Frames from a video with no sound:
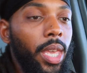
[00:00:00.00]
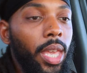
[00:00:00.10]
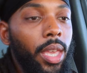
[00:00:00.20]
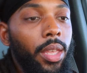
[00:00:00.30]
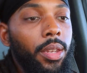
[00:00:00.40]

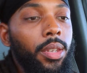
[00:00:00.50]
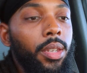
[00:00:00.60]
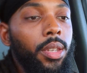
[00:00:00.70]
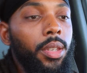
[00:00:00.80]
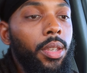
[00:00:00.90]
and
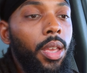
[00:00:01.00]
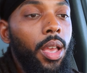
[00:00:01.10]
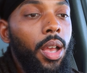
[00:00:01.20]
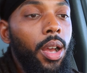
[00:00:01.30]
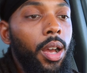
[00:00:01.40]

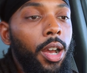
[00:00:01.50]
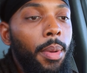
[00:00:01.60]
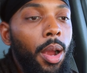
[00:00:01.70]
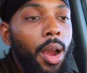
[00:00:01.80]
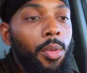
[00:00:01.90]
I
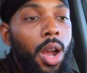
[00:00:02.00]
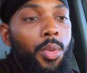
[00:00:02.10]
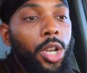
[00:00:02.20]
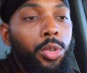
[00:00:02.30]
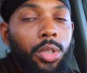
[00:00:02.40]

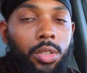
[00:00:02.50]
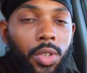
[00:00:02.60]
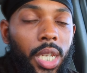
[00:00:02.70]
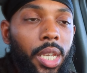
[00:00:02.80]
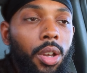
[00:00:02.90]
want to do this
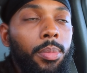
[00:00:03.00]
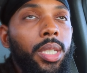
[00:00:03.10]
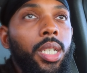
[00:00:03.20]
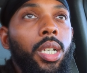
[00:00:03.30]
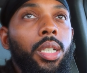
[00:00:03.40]
video
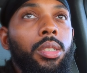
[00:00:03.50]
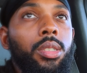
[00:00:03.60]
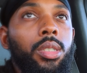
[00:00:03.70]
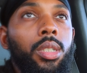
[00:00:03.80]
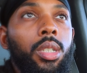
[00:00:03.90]

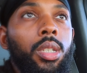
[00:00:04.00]
because